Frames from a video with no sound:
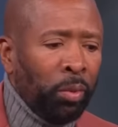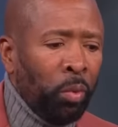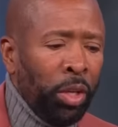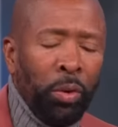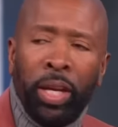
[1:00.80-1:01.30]

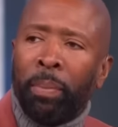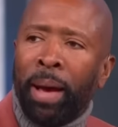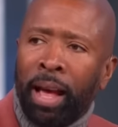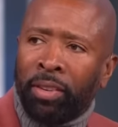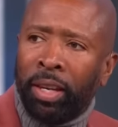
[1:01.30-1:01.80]
when you need a
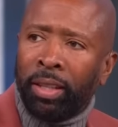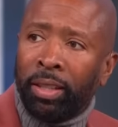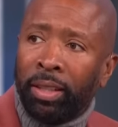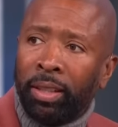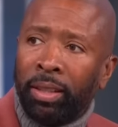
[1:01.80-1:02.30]
basket,
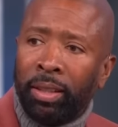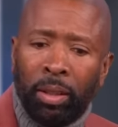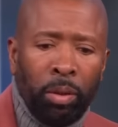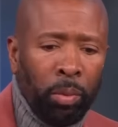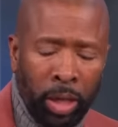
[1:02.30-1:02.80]

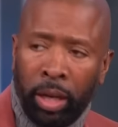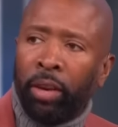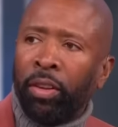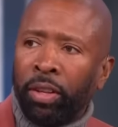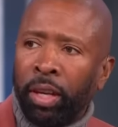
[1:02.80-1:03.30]
we're going to
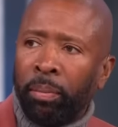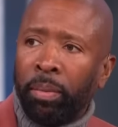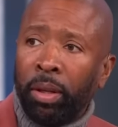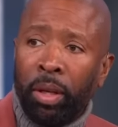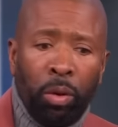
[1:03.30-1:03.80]
give it to him.
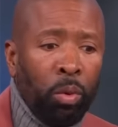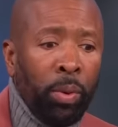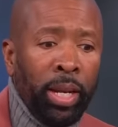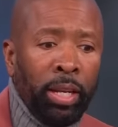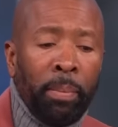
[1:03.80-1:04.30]
When
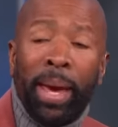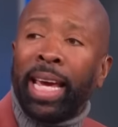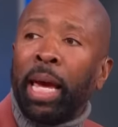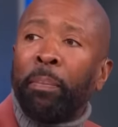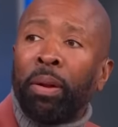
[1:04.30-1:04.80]
we need to
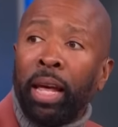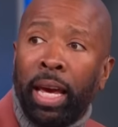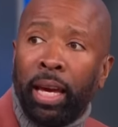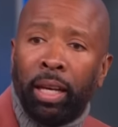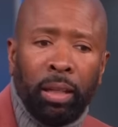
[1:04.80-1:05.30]
make a
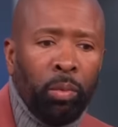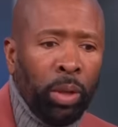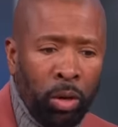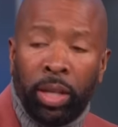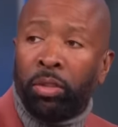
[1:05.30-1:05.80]
play,
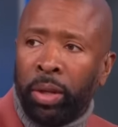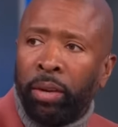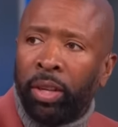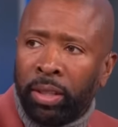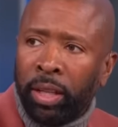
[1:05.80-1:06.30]
we're going to
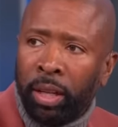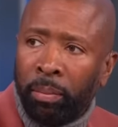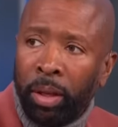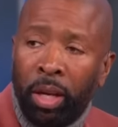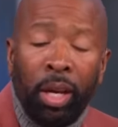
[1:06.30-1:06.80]
give it to
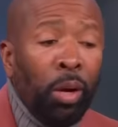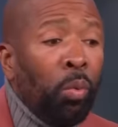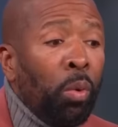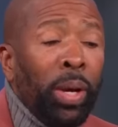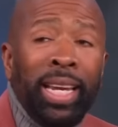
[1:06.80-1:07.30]
him.
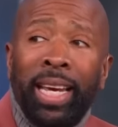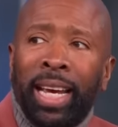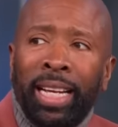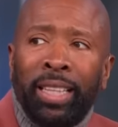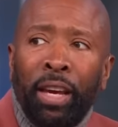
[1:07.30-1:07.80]
When we need
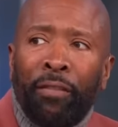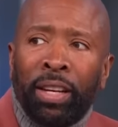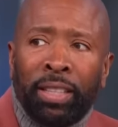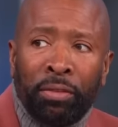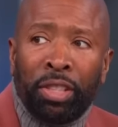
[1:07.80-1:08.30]
a
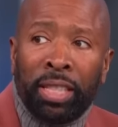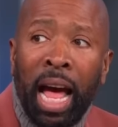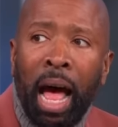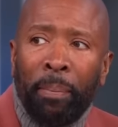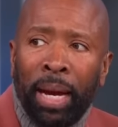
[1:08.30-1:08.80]
defensive
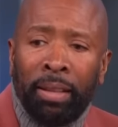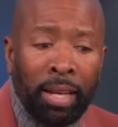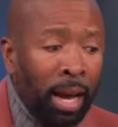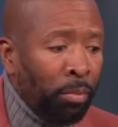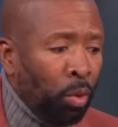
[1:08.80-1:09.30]
stop at
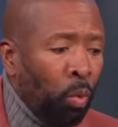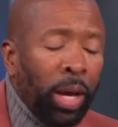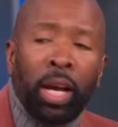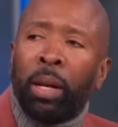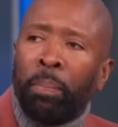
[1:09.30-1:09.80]
times,
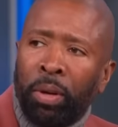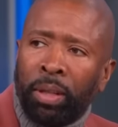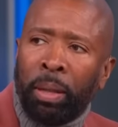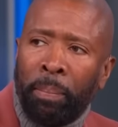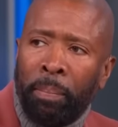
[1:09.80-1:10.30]
we're going to put
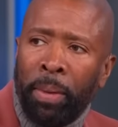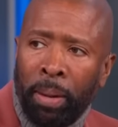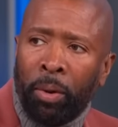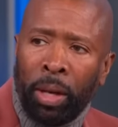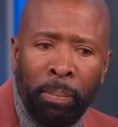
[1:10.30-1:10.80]

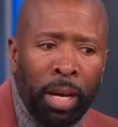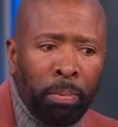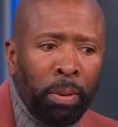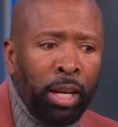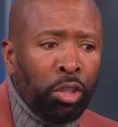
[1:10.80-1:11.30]
him on the
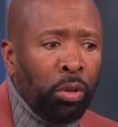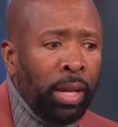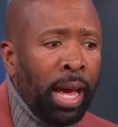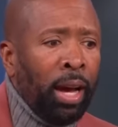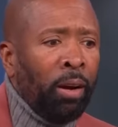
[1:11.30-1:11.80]
best player. So
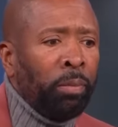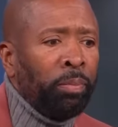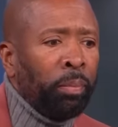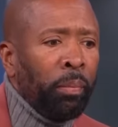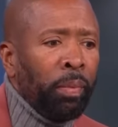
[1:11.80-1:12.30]
now
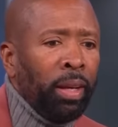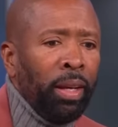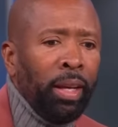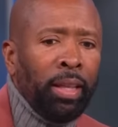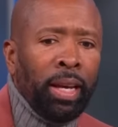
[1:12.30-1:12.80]

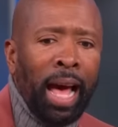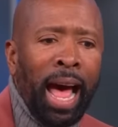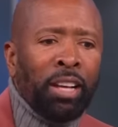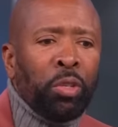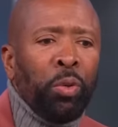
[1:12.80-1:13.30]
the
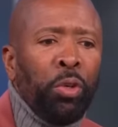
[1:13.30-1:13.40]
guys who